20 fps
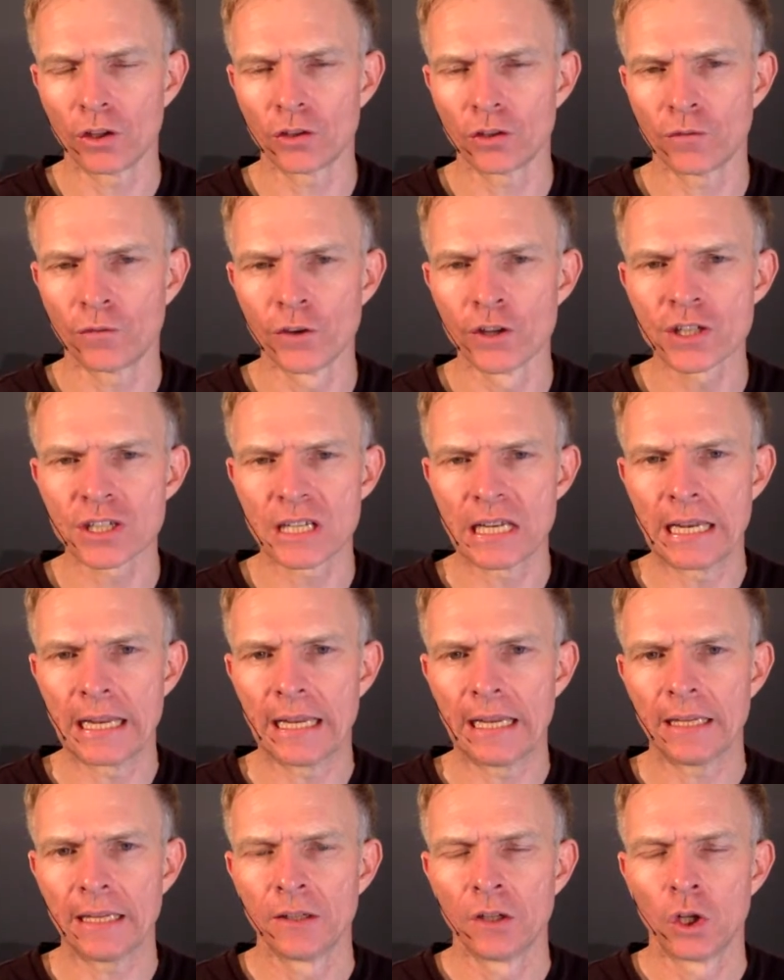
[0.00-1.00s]

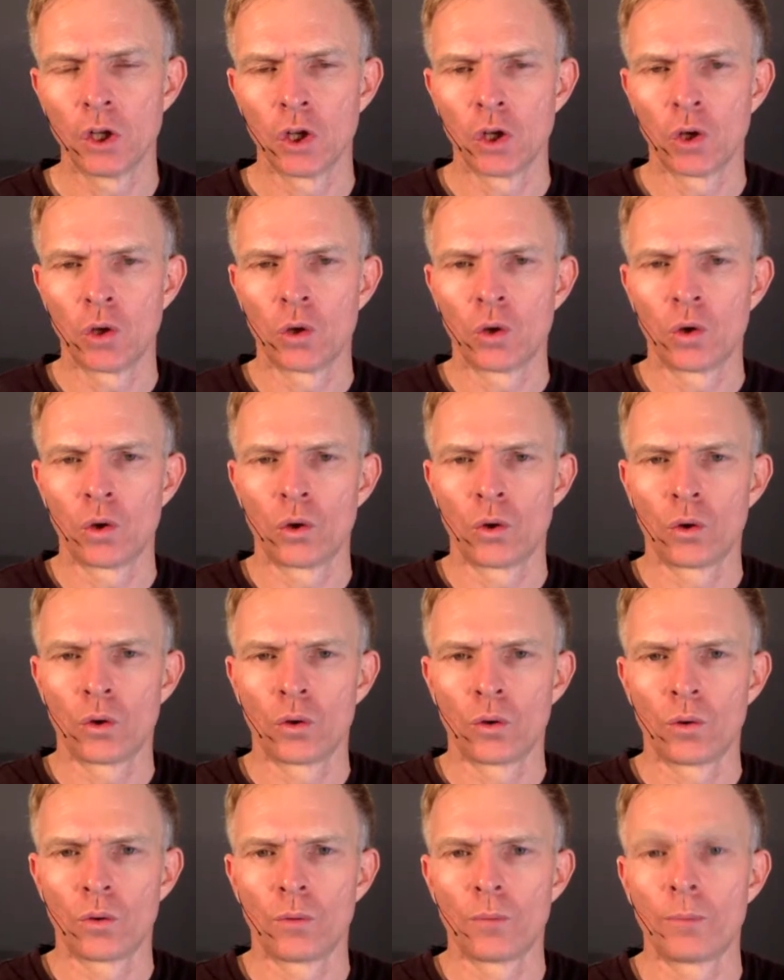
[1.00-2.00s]
Firstly,
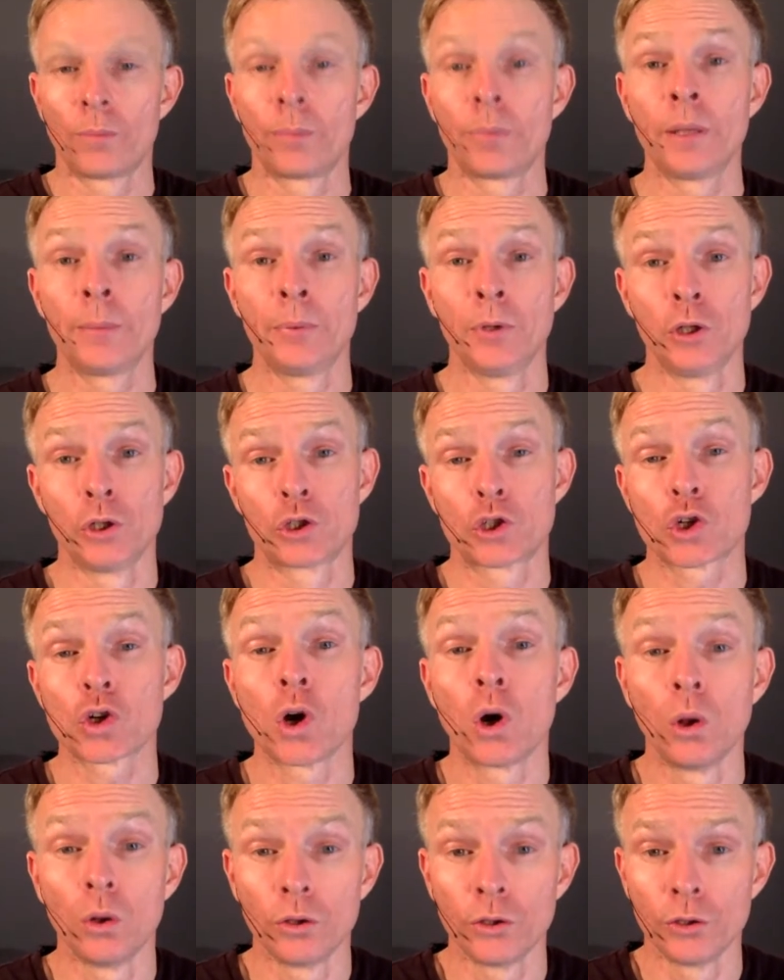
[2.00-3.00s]
people who
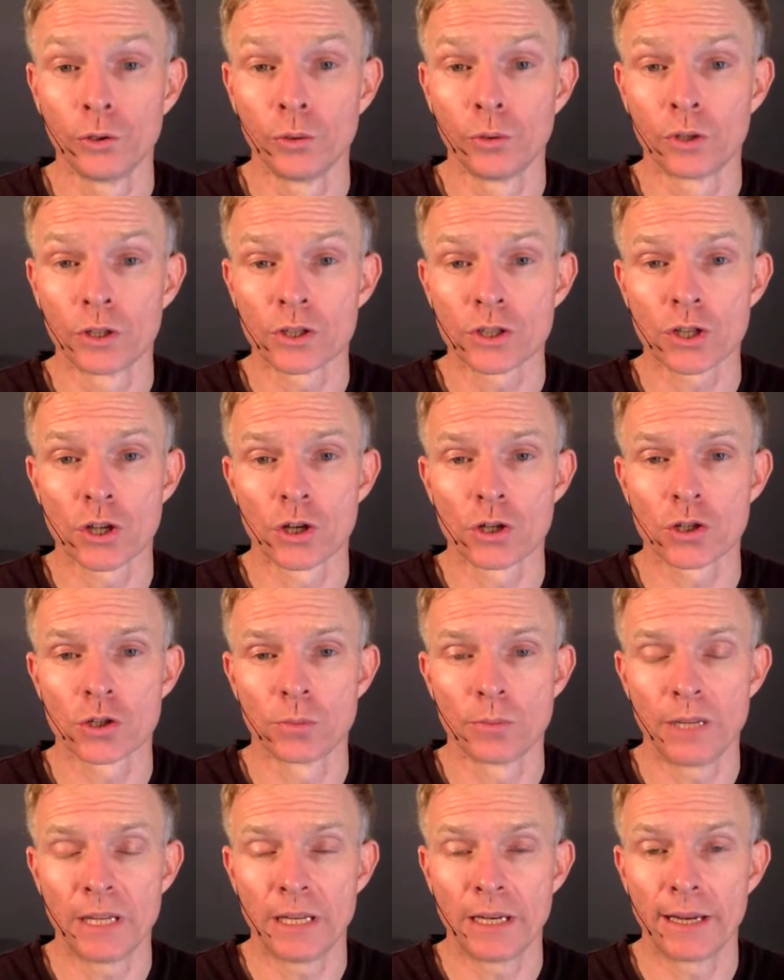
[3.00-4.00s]
troll you on social
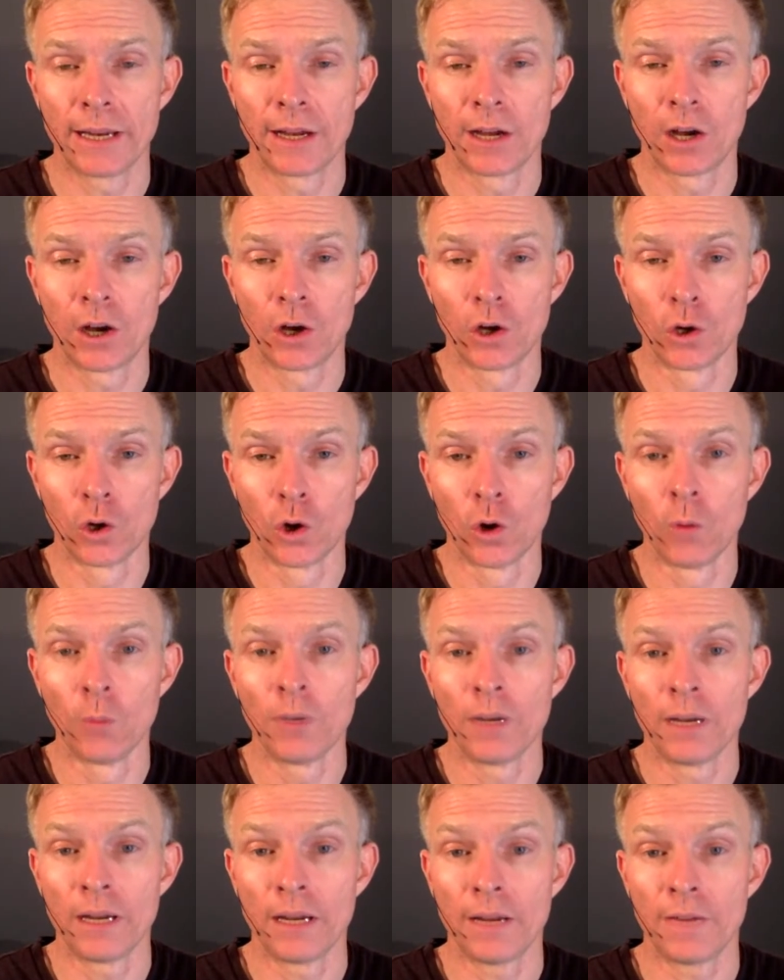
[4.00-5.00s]
media are
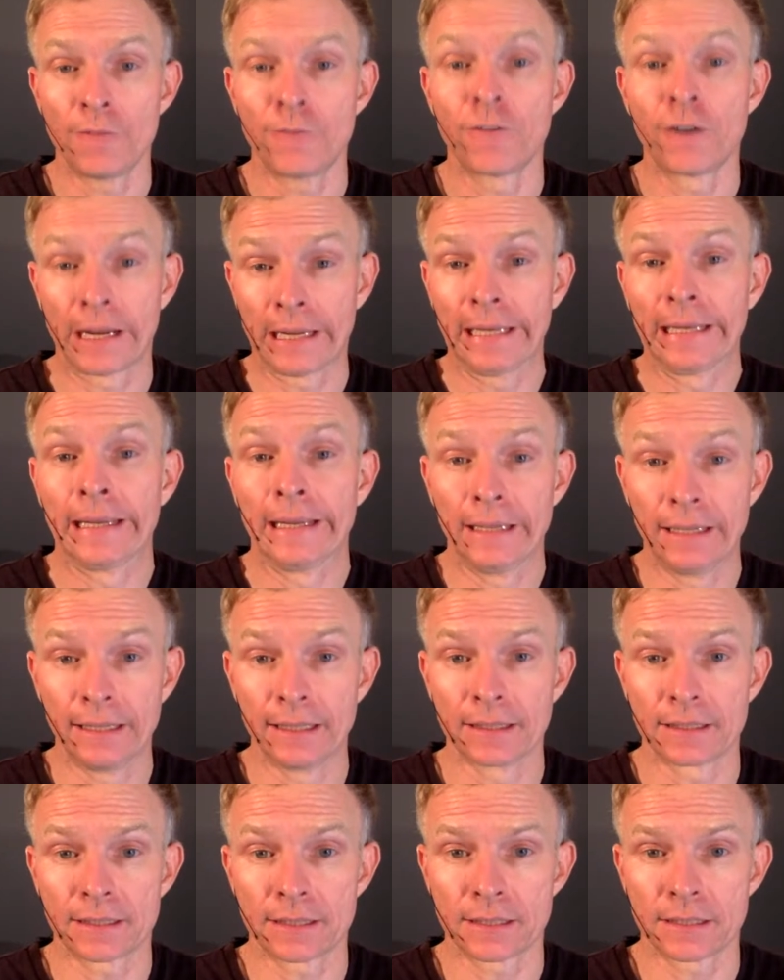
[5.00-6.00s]
normally freaking
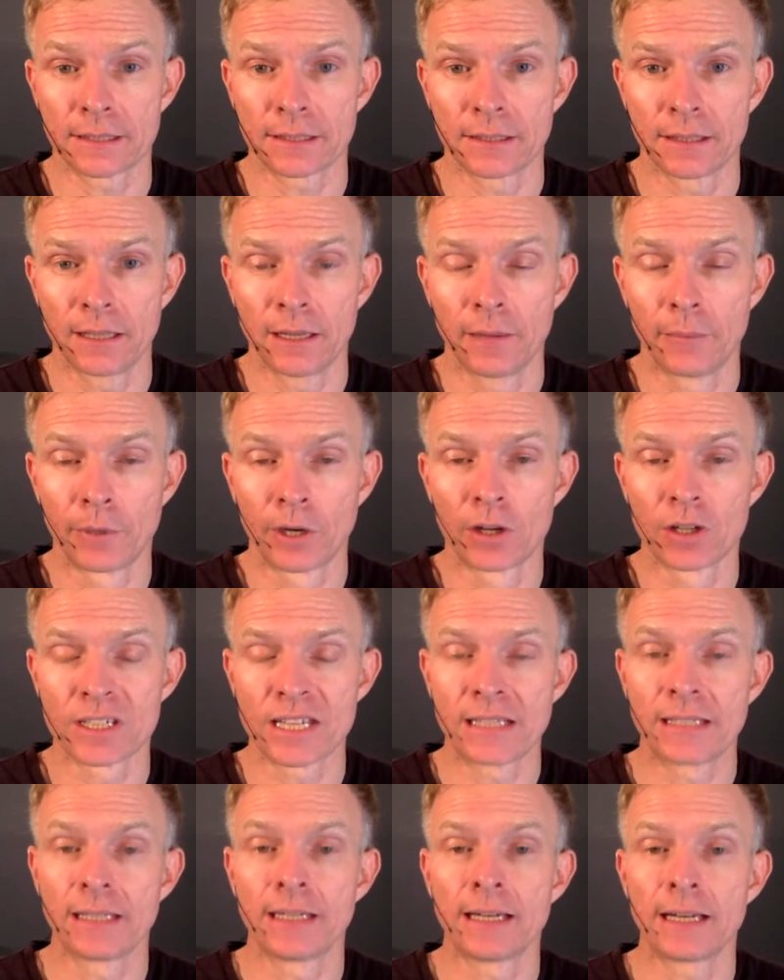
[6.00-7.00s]
idiots because they
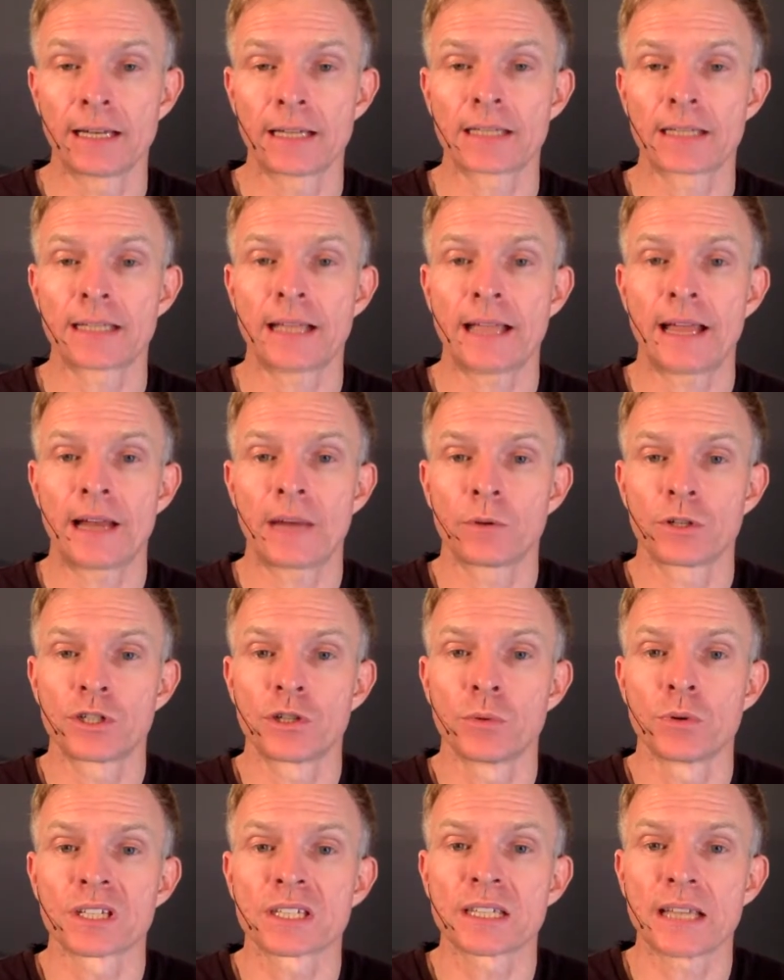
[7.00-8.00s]
didn't understand what you
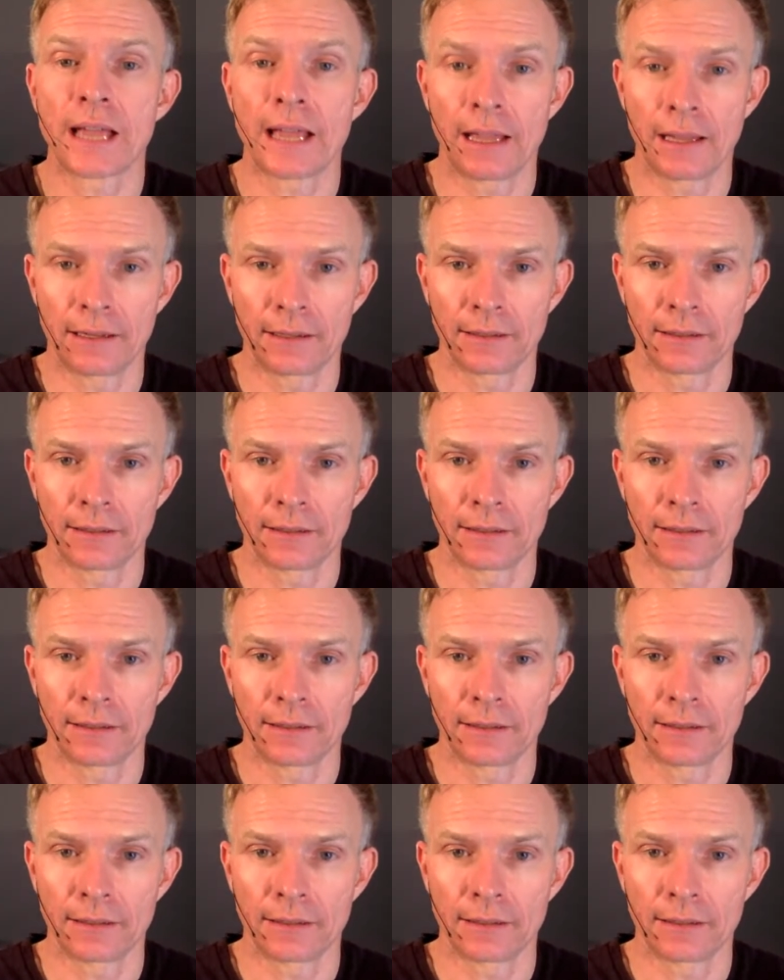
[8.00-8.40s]
were saying.